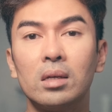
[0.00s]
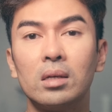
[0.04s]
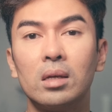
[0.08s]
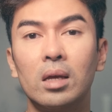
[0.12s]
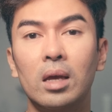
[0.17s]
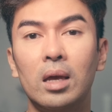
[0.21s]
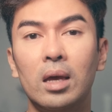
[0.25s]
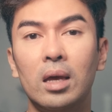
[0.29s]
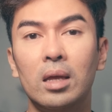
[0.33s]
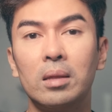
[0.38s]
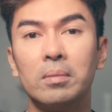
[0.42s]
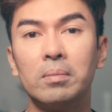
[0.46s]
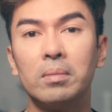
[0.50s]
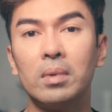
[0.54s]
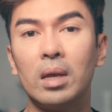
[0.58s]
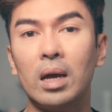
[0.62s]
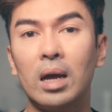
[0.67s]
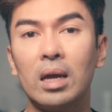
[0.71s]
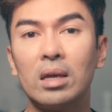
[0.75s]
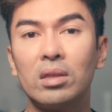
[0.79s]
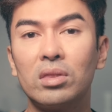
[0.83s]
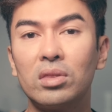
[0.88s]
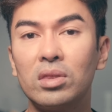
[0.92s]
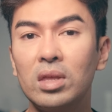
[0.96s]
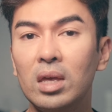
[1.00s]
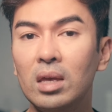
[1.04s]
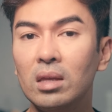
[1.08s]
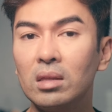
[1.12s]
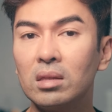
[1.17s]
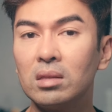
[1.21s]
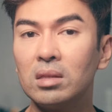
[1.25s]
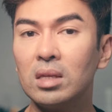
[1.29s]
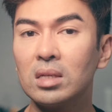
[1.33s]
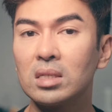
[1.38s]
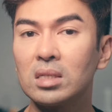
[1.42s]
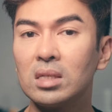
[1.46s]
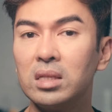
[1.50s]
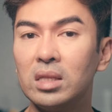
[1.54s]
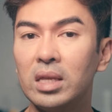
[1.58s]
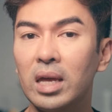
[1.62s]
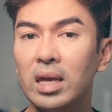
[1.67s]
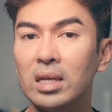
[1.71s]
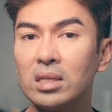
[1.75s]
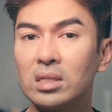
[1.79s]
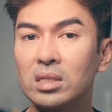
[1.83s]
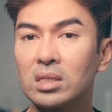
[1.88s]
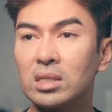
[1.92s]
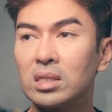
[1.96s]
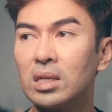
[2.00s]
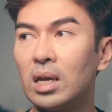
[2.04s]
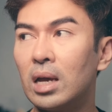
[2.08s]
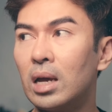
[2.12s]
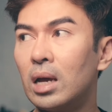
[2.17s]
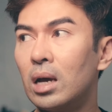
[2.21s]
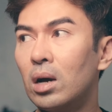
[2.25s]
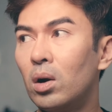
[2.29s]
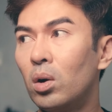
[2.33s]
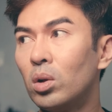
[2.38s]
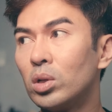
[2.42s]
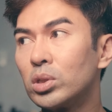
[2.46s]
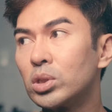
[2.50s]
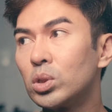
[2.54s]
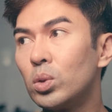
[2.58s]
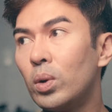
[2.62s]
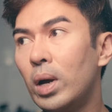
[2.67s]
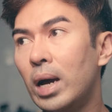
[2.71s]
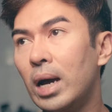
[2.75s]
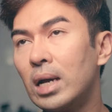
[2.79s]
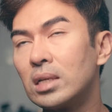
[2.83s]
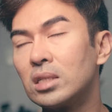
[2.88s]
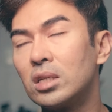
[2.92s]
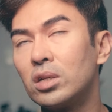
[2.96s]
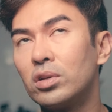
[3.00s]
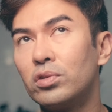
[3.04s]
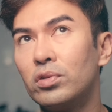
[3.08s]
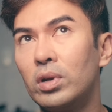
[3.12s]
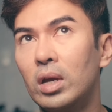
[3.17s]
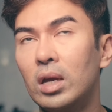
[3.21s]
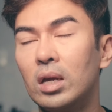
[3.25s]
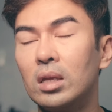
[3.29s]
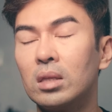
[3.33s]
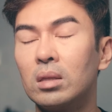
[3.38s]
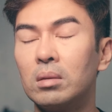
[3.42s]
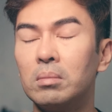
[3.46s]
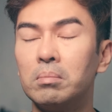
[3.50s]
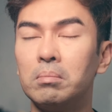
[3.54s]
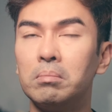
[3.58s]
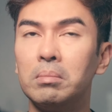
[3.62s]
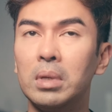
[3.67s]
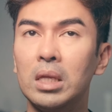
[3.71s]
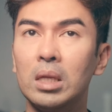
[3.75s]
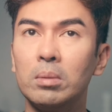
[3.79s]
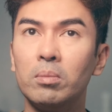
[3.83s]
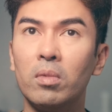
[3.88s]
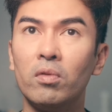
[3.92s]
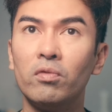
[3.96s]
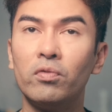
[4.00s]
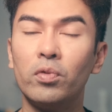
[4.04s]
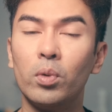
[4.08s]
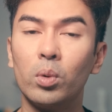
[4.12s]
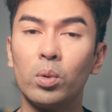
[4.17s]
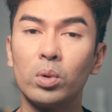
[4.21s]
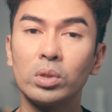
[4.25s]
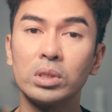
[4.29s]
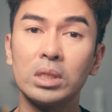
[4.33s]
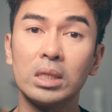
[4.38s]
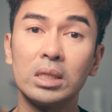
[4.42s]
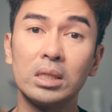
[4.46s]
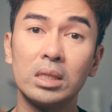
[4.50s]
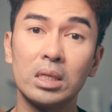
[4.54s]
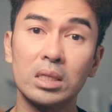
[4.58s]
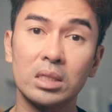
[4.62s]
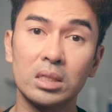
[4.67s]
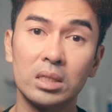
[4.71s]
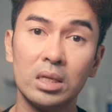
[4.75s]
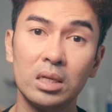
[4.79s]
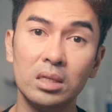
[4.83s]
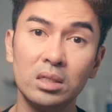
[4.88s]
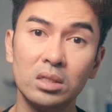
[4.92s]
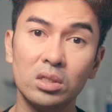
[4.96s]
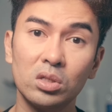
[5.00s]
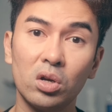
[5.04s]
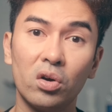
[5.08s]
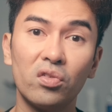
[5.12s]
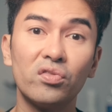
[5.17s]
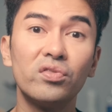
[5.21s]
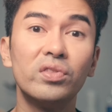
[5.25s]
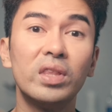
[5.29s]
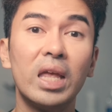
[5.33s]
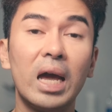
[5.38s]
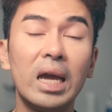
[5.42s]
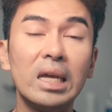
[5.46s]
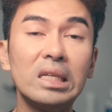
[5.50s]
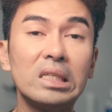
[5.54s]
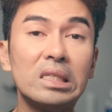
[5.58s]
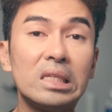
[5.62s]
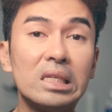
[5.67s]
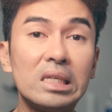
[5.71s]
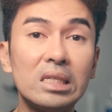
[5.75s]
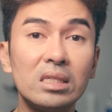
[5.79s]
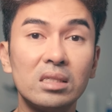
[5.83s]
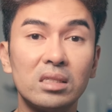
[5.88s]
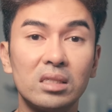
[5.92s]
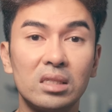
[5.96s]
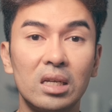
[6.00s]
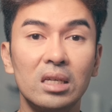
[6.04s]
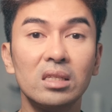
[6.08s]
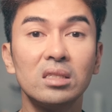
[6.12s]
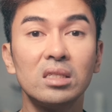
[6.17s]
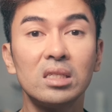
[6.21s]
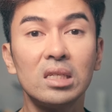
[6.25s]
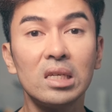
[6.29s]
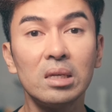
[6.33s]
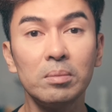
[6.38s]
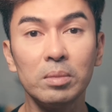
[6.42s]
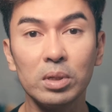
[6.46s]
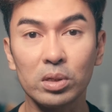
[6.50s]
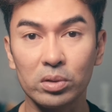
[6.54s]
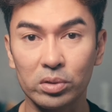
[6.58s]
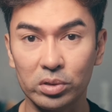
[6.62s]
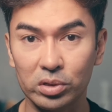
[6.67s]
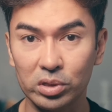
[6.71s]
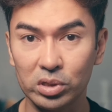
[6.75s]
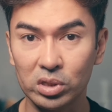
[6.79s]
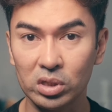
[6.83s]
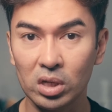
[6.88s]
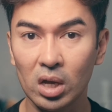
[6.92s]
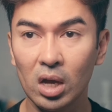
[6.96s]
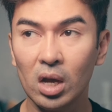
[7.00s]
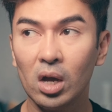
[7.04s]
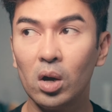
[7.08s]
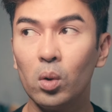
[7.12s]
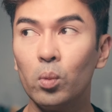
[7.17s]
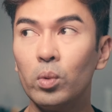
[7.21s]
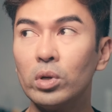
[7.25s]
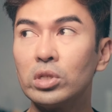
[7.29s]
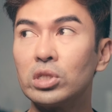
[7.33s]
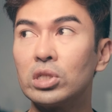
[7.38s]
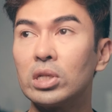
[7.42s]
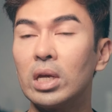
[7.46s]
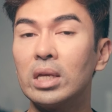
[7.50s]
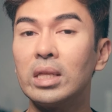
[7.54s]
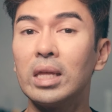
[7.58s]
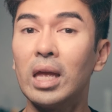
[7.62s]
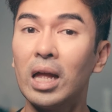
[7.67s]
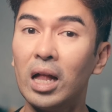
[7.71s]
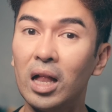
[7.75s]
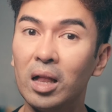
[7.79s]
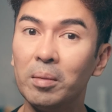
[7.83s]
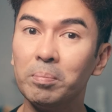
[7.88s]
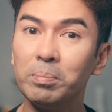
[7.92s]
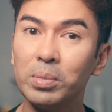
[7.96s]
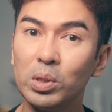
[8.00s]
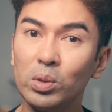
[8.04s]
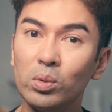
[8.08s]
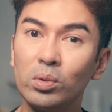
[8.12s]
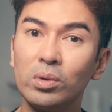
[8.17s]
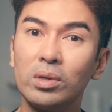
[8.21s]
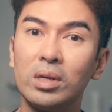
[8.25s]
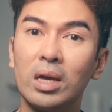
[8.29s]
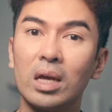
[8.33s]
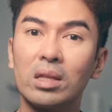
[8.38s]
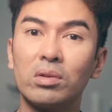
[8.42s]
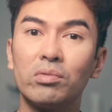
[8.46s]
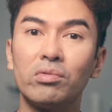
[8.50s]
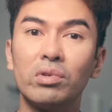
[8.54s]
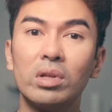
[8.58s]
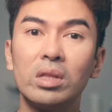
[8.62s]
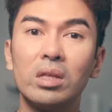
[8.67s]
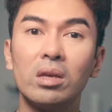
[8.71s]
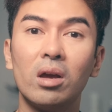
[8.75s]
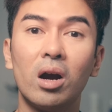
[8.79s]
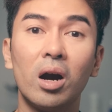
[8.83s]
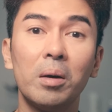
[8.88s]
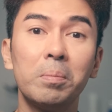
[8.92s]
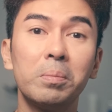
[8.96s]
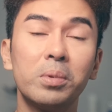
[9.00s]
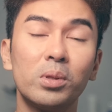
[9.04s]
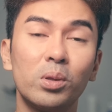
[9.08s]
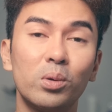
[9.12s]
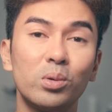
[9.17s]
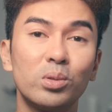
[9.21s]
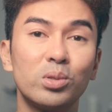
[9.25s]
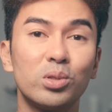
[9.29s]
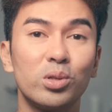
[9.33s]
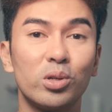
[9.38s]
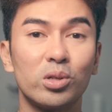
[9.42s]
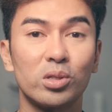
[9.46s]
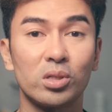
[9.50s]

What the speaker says: And I think this lens also has a great minimum focusing distance of 19 centimeters, which can help you get really up close to your